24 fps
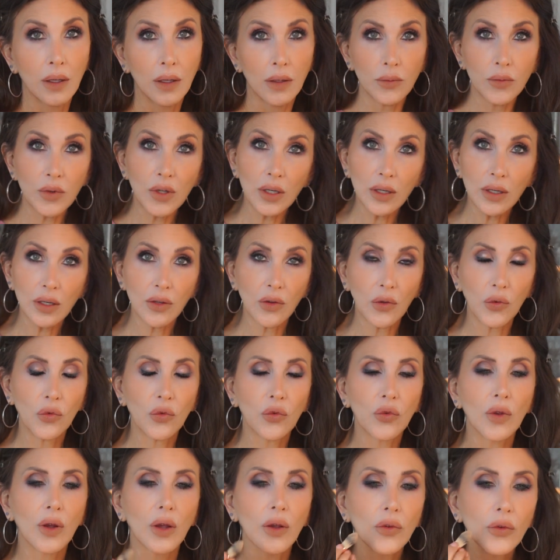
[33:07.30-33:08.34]
I'm getting
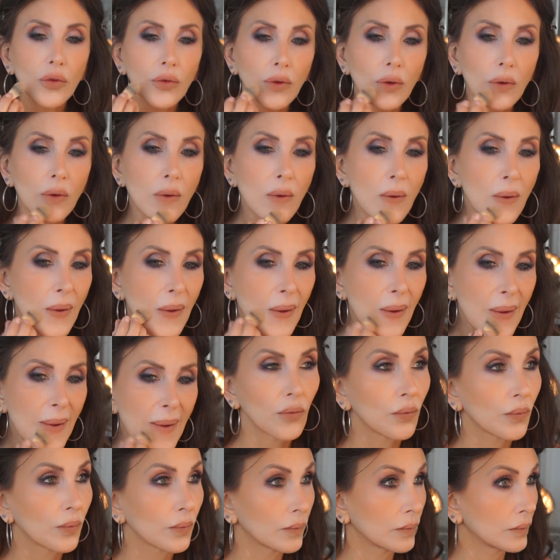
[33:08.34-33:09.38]
exhausted.
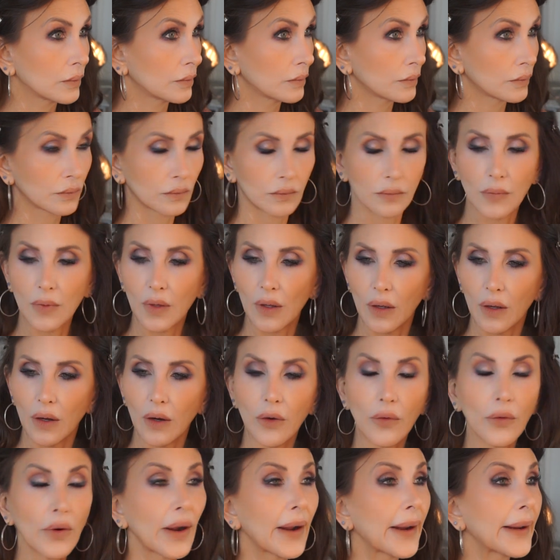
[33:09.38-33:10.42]

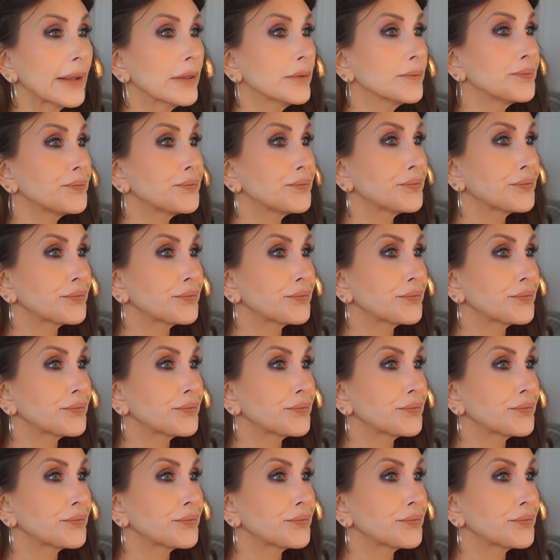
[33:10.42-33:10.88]
All right.